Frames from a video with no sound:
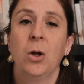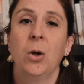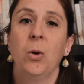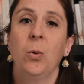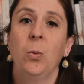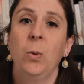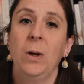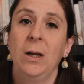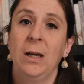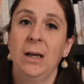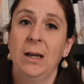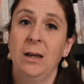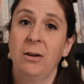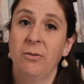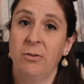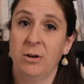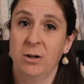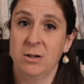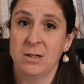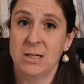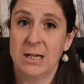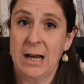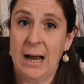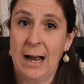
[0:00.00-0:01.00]
We can give our
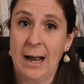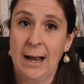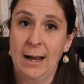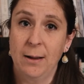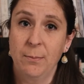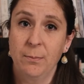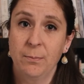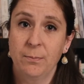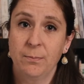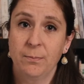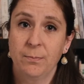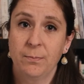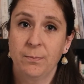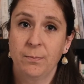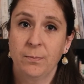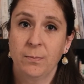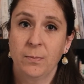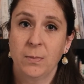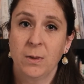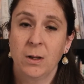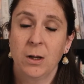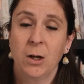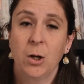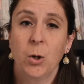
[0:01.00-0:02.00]
time,
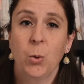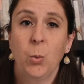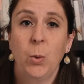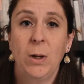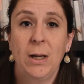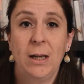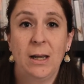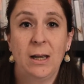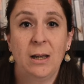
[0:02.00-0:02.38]
we can